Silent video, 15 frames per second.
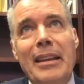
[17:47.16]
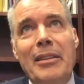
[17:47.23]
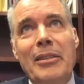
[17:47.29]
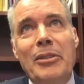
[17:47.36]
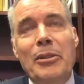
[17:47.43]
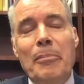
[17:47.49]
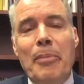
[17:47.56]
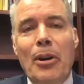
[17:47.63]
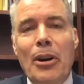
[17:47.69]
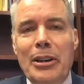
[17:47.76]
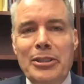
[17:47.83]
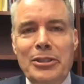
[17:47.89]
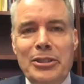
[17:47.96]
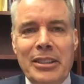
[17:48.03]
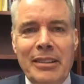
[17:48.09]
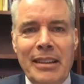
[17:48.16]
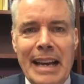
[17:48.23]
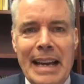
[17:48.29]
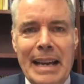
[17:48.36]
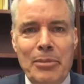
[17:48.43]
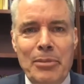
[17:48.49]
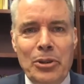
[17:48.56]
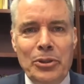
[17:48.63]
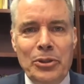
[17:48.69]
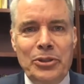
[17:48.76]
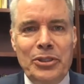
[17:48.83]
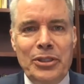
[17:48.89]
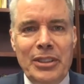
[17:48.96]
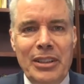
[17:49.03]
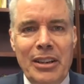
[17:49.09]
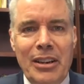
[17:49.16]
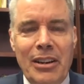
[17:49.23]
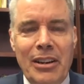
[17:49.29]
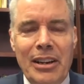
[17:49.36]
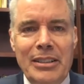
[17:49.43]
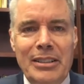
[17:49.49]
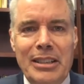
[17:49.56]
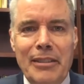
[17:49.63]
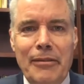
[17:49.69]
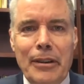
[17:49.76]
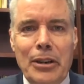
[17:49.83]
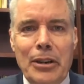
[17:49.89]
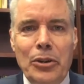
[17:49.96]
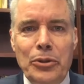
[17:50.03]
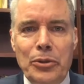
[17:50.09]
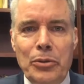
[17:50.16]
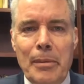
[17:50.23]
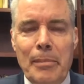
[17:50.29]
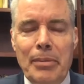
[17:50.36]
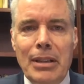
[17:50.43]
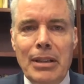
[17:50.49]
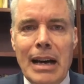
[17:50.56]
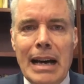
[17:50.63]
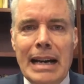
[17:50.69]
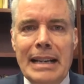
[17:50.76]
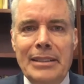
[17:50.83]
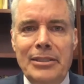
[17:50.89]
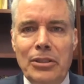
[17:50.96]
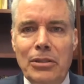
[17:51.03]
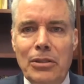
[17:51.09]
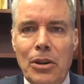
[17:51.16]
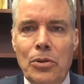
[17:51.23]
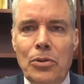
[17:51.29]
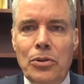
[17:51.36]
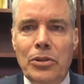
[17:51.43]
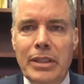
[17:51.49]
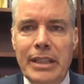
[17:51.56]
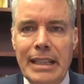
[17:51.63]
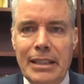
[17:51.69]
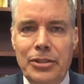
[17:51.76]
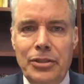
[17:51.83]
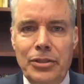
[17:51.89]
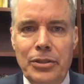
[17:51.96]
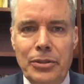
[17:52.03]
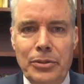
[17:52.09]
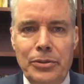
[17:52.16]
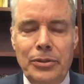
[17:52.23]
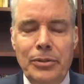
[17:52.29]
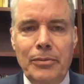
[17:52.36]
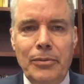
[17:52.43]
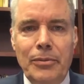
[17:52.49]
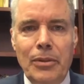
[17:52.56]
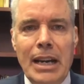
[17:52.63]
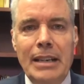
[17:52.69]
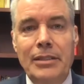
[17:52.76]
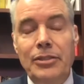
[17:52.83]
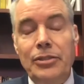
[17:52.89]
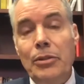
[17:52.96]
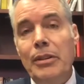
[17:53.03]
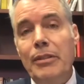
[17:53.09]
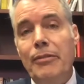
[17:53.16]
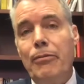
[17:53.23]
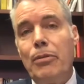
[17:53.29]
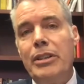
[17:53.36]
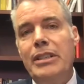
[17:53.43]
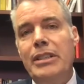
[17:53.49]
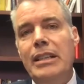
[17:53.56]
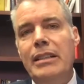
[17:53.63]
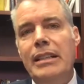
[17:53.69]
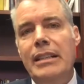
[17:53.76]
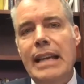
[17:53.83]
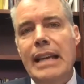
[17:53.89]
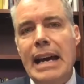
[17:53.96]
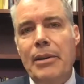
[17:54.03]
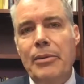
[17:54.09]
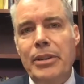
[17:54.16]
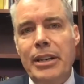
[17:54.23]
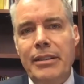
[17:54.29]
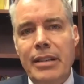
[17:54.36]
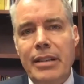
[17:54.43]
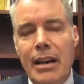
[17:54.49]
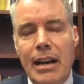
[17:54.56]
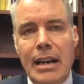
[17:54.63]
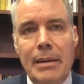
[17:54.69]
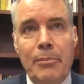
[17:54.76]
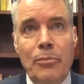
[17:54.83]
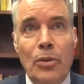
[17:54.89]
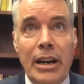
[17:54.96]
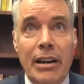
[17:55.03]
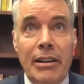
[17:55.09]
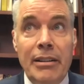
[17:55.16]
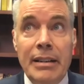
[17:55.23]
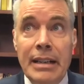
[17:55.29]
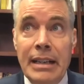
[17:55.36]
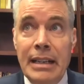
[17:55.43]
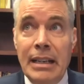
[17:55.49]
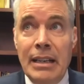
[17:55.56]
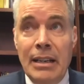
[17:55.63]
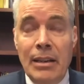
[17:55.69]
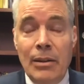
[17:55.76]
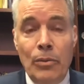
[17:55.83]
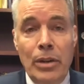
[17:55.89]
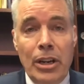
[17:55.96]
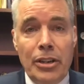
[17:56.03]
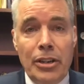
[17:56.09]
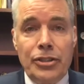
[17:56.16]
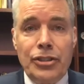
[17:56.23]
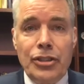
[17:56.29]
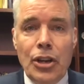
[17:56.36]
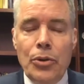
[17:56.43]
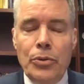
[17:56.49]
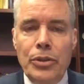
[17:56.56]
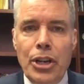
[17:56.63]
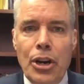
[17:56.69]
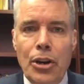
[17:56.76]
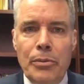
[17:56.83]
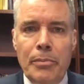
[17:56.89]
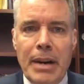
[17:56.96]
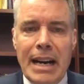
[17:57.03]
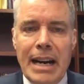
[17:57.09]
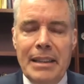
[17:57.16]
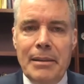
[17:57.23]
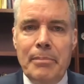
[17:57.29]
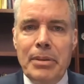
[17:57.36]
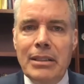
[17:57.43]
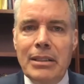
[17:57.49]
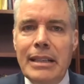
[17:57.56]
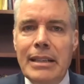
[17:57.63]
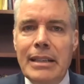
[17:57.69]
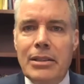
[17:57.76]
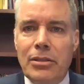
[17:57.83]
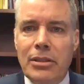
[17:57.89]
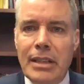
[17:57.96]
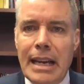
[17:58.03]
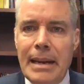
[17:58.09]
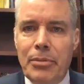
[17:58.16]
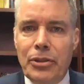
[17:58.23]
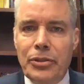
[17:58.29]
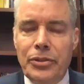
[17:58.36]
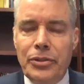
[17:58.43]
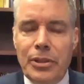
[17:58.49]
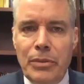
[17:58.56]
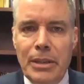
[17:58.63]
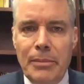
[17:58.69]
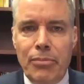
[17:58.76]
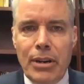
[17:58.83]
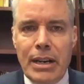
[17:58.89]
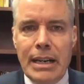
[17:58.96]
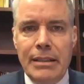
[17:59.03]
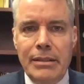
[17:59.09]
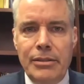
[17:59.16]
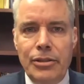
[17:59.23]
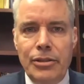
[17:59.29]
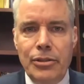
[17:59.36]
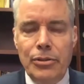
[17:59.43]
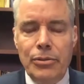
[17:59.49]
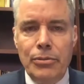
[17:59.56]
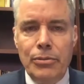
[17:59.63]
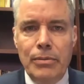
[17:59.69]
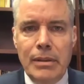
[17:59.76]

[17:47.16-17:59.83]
the partisan labels are difficult to apply to local issues, right? So if we're dealing now in a time where we are so known by the political labels that we bring to